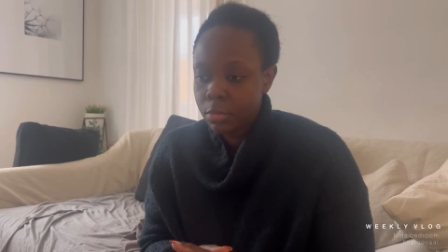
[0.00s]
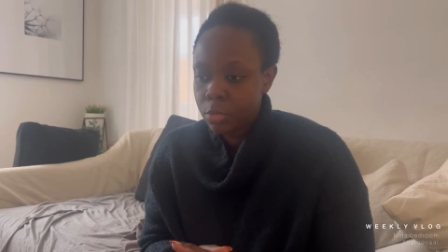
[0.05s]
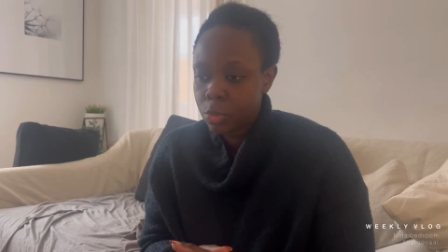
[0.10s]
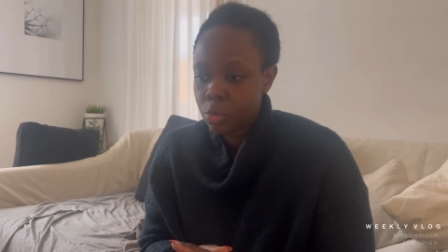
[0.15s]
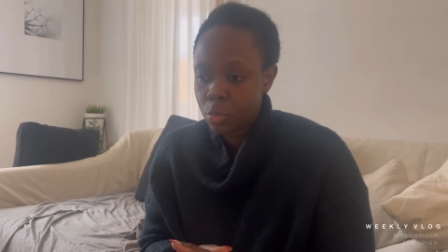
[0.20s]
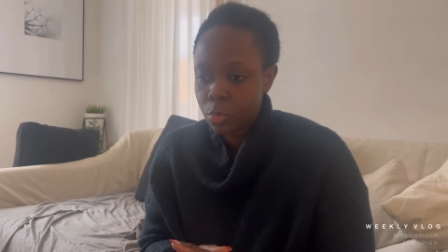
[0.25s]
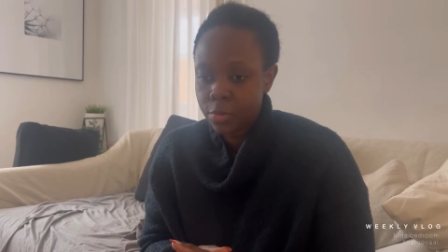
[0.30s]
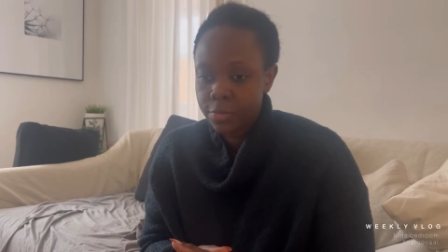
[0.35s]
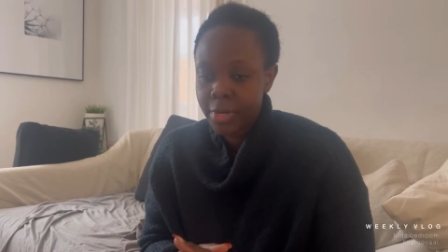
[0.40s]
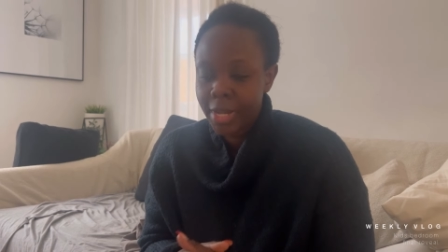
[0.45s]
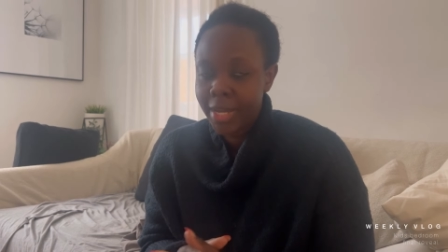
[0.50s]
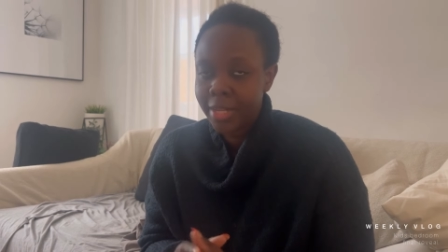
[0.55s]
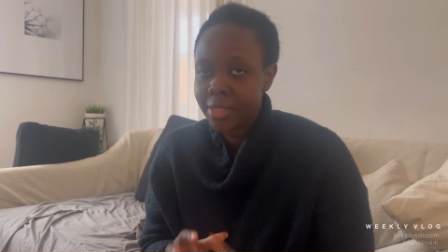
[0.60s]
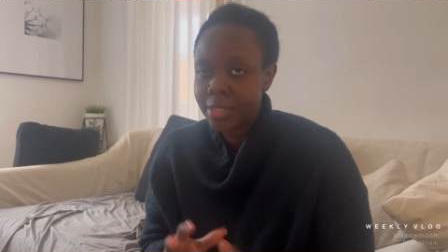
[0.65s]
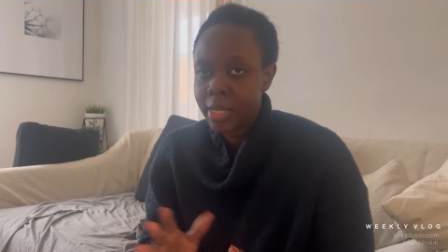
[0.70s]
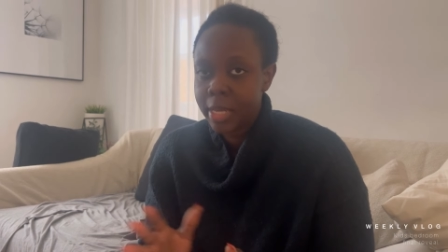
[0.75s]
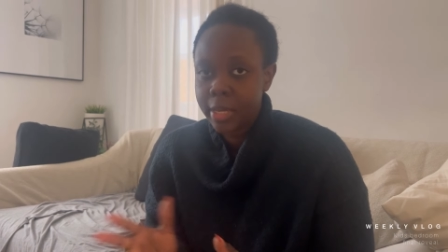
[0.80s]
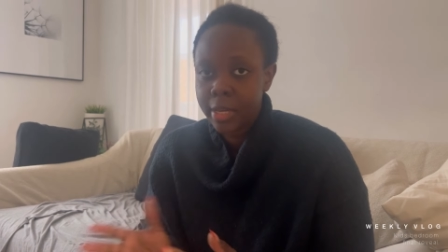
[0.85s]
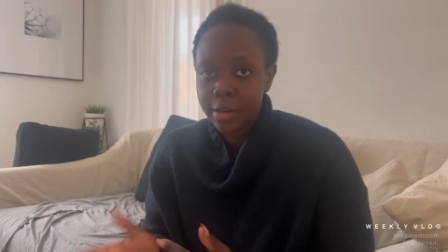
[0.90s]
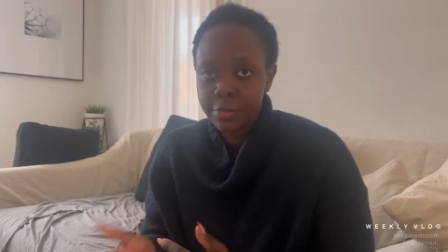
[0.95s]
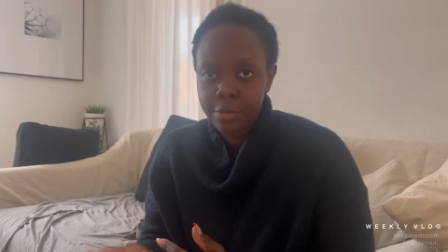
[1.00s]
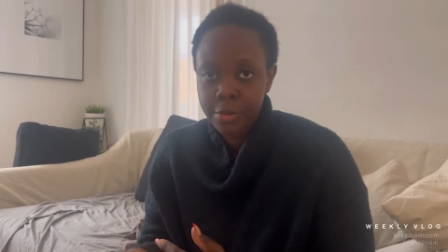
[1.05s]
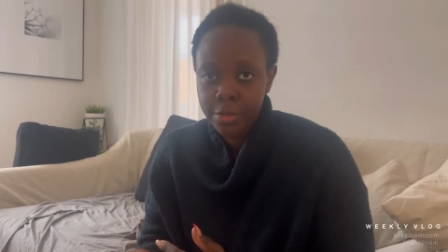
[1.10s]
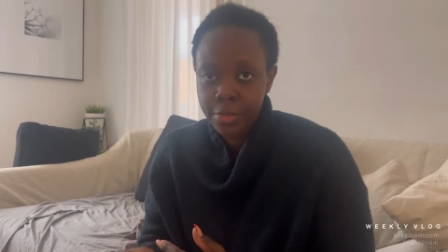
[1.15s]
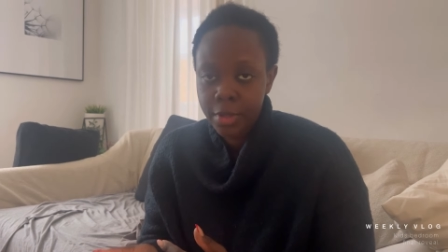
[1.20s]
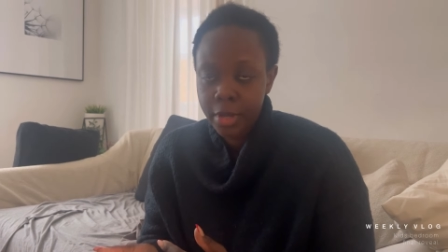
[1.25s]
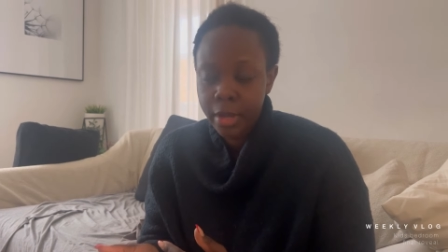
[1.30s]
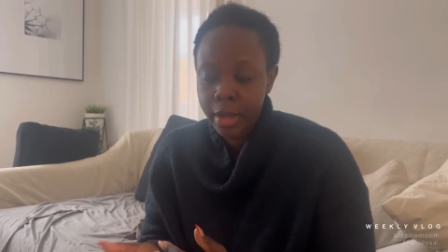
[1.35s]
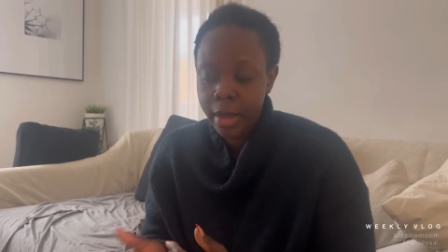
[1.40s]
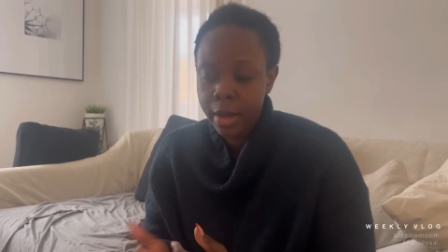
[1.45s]
sort of like take
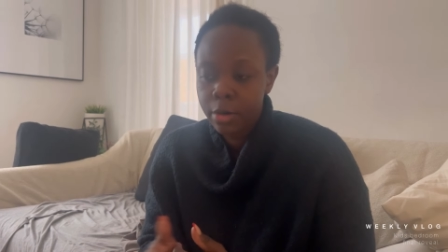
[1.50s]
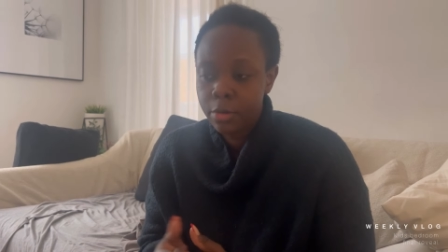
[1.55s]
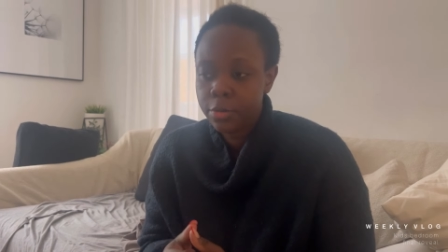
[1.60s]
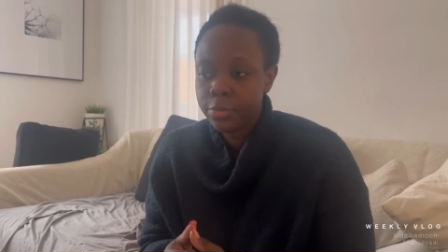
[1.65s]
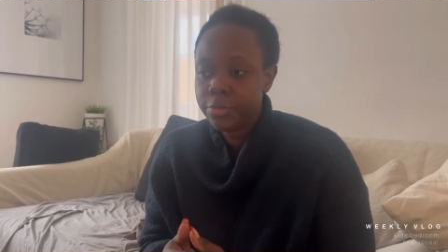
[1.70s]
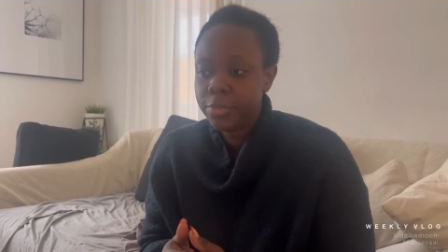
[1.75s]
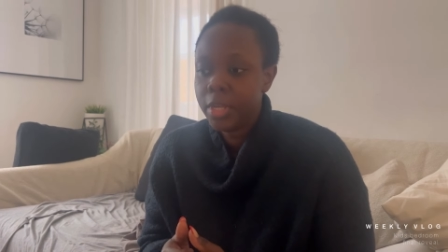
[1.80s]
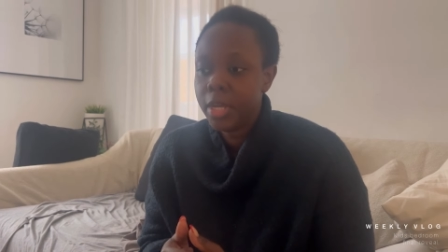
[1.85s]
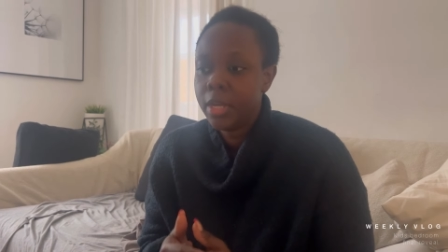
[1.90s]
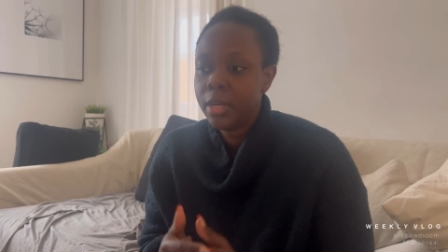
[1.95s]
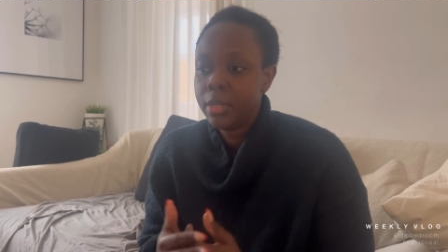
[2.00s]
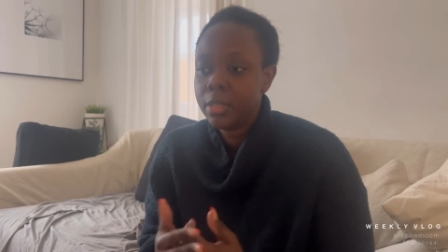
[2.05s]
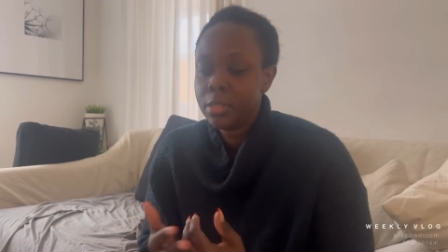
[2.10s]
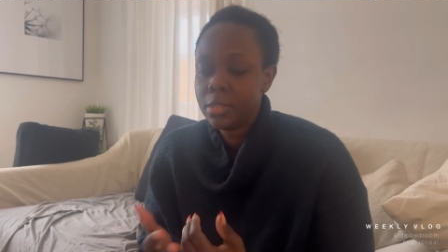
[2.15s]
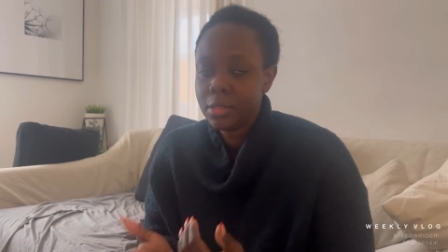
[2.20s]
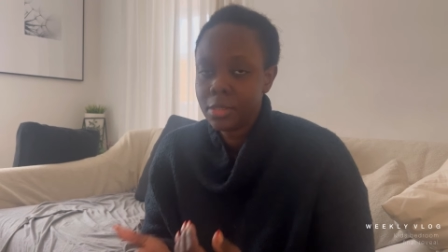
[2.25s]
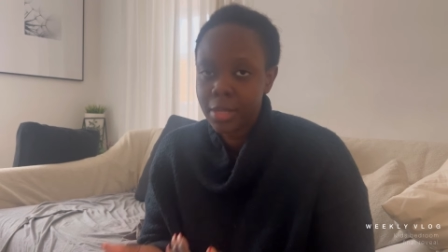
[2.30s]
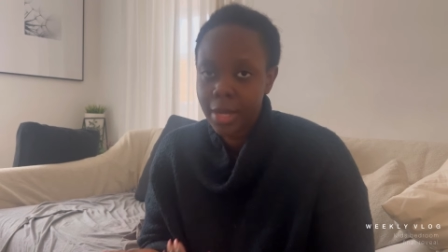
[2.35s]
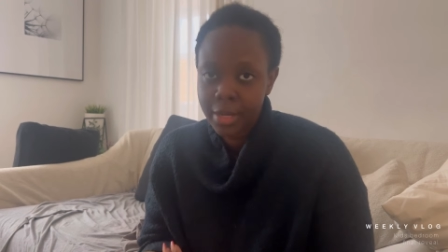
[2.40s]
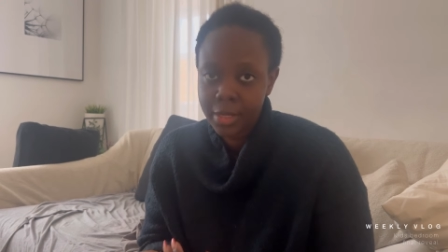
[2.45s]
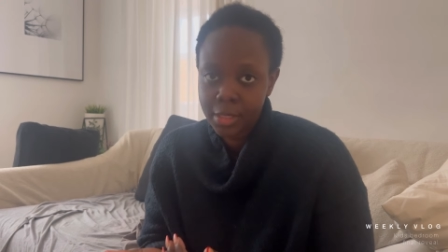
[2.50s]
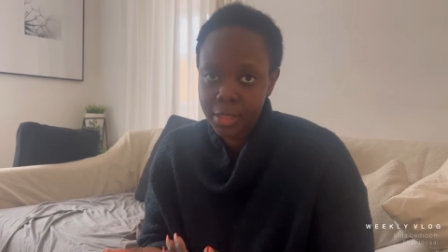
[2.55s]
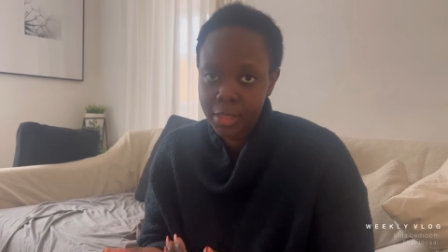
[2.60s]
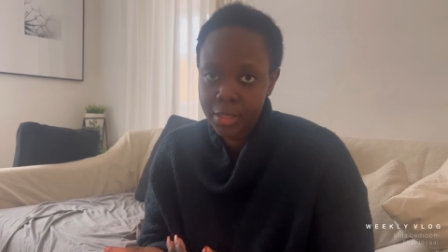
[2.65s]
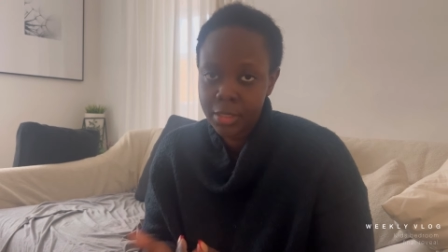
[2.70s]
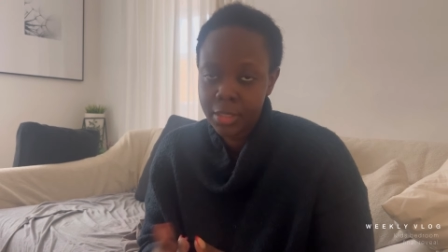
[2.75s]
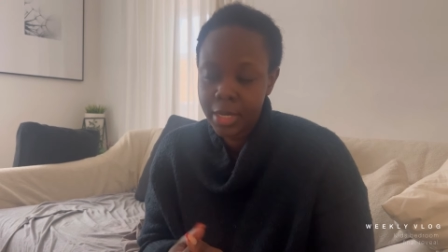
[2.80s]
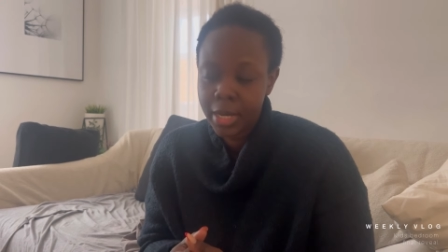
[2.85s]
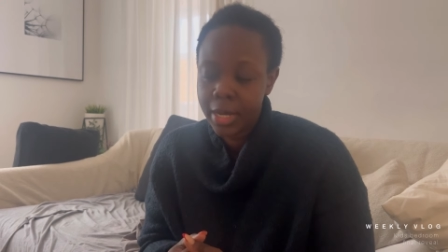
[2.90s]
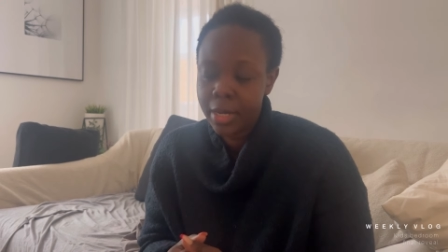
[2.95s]
everything out of there, sand
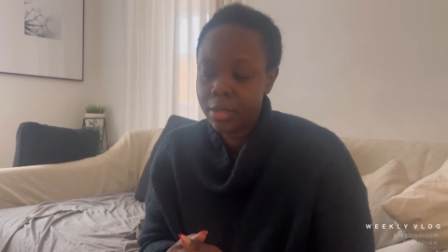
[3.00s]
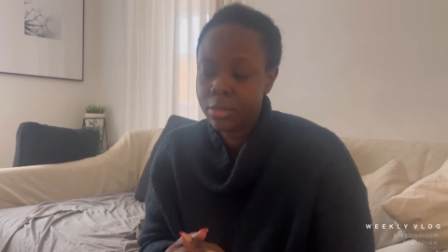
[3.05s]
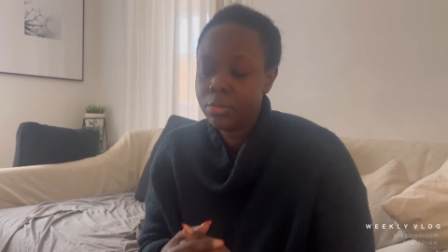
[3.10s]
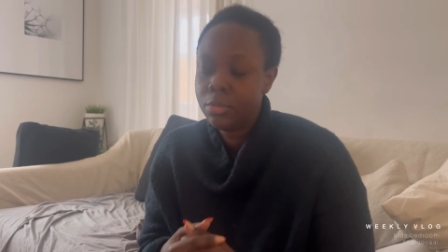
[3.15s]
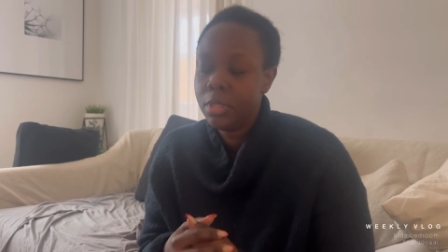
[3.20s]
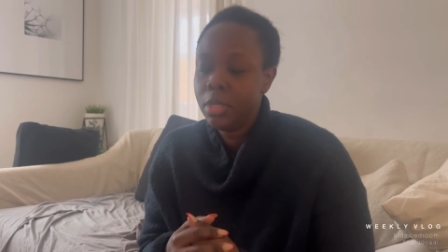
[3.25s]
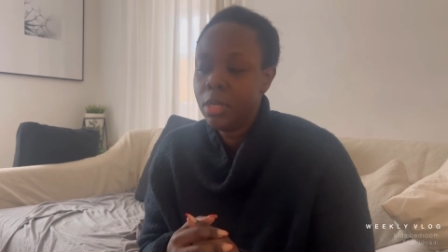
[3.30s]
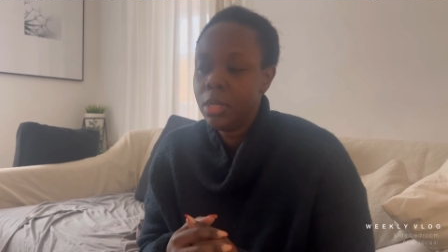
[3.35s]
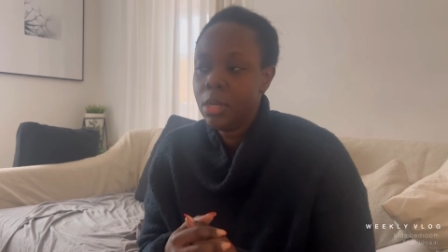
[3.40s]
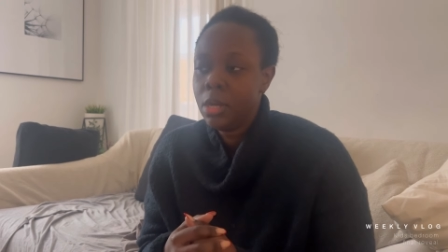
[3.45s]
it down,